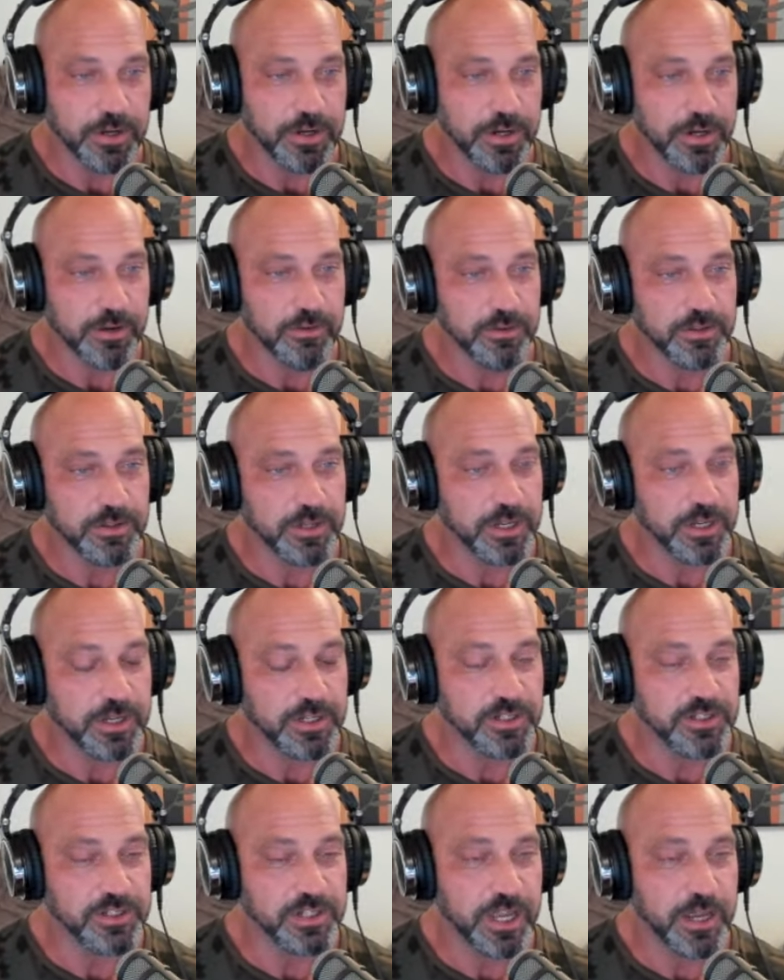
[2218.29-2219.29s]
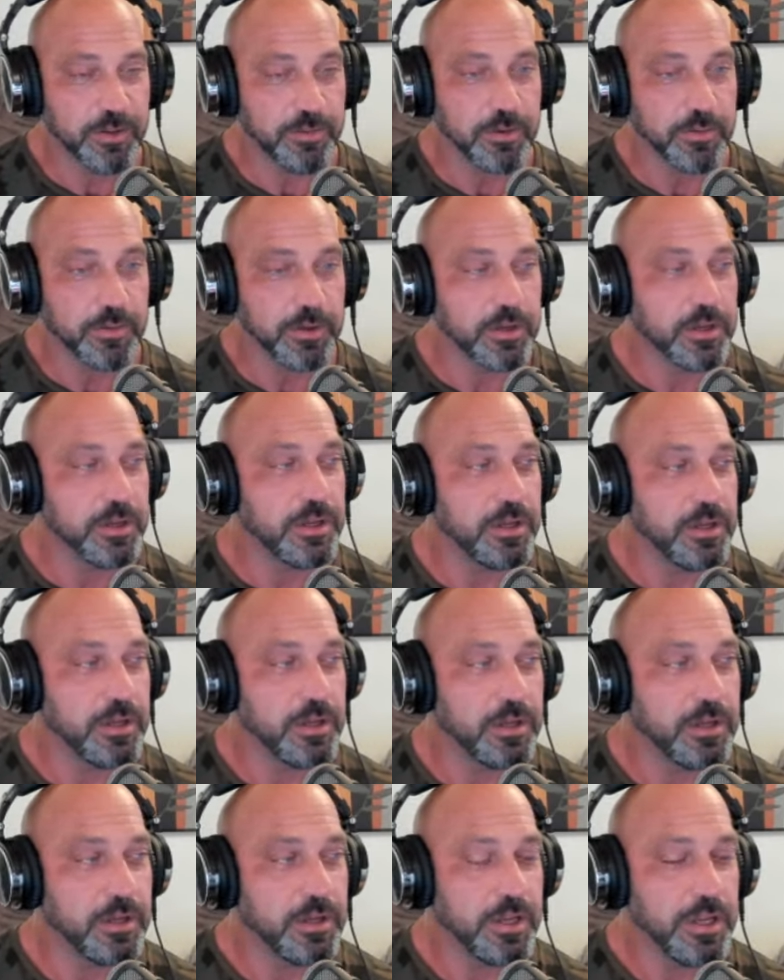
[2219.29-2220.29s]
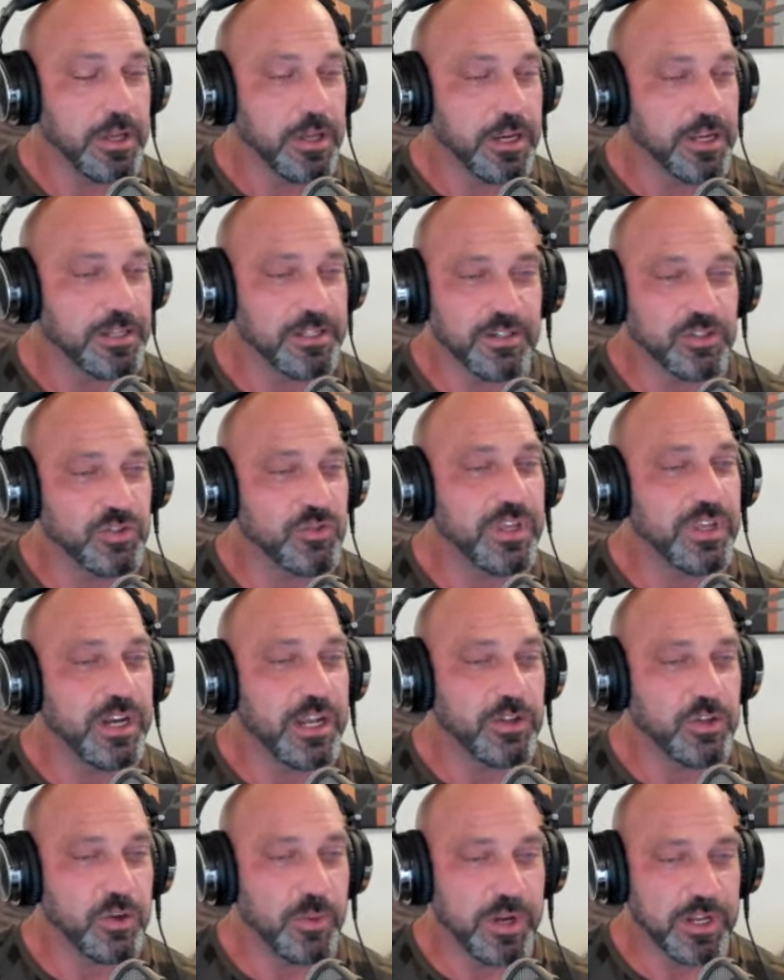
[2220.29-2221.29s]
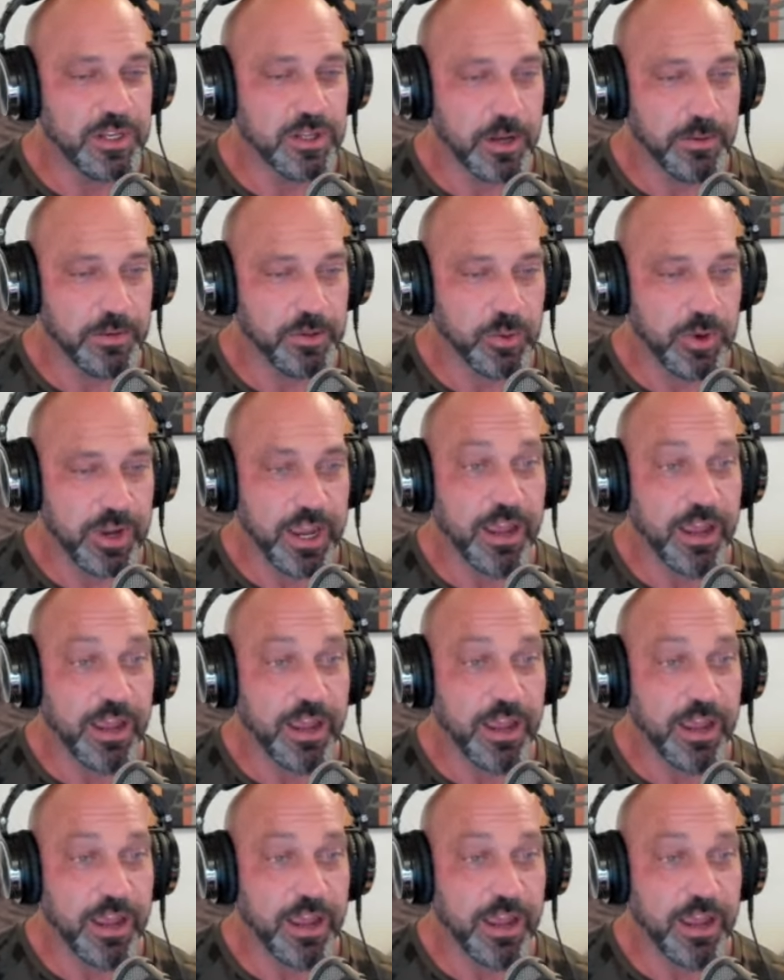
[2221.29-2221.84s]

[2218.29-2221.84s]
and now it's like escaping me. Because there's really not too many times where I